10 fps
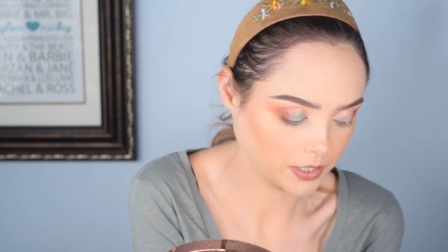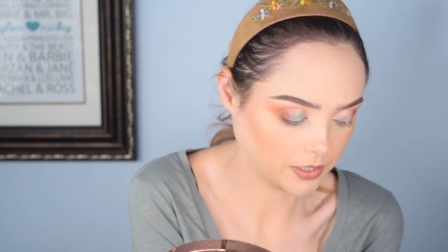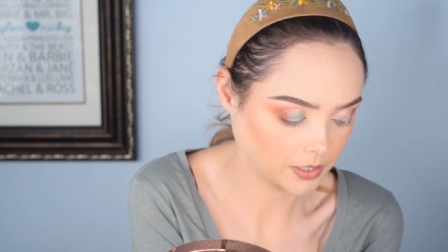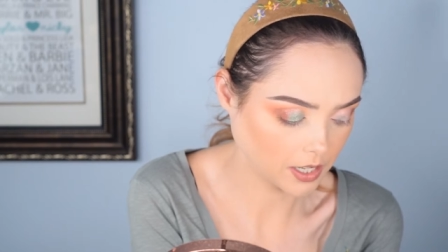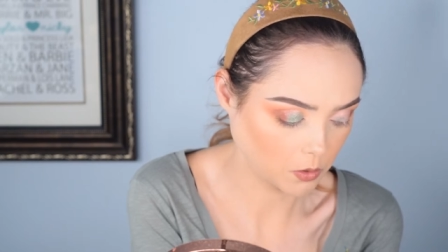
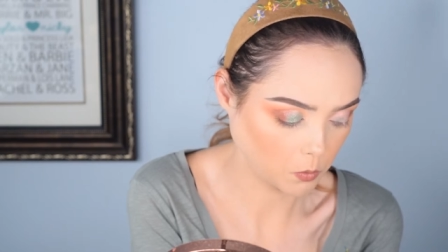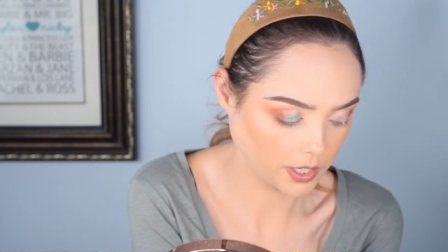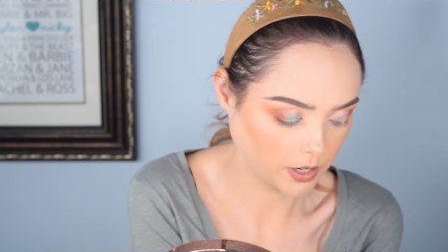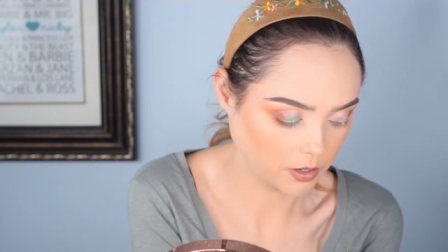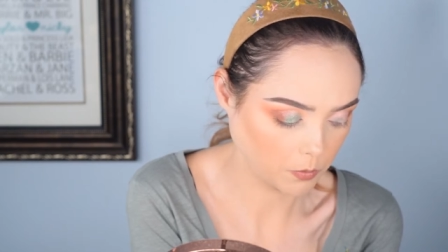That's kind of
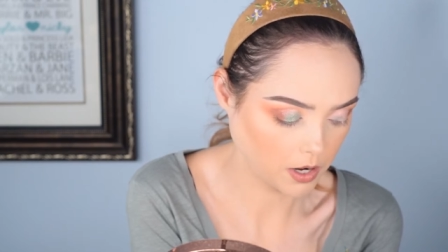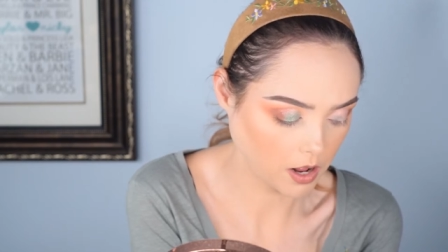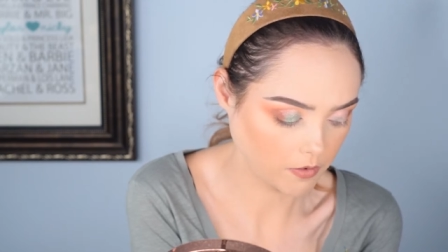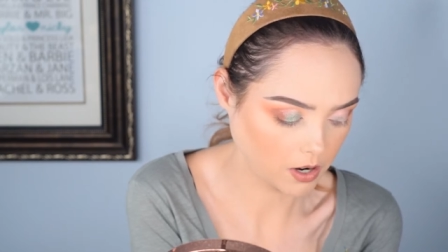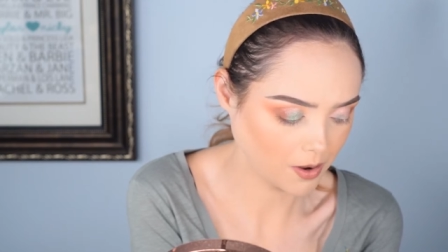weird,
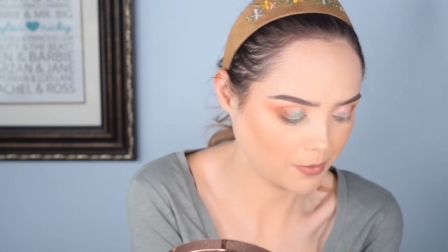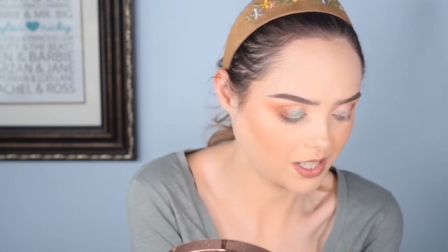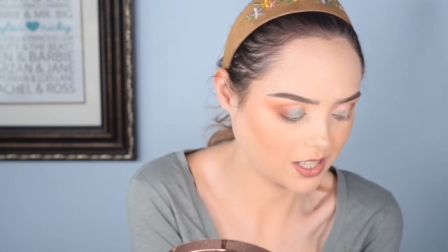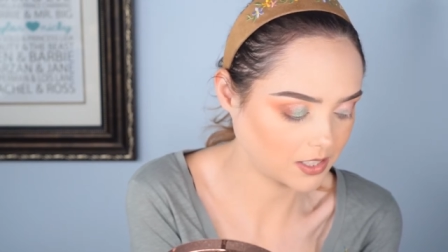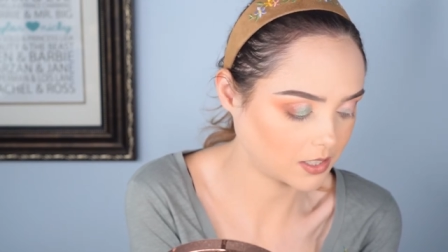whatever. I
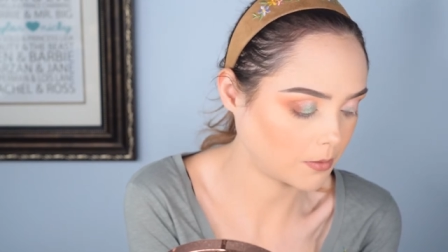mean, that's,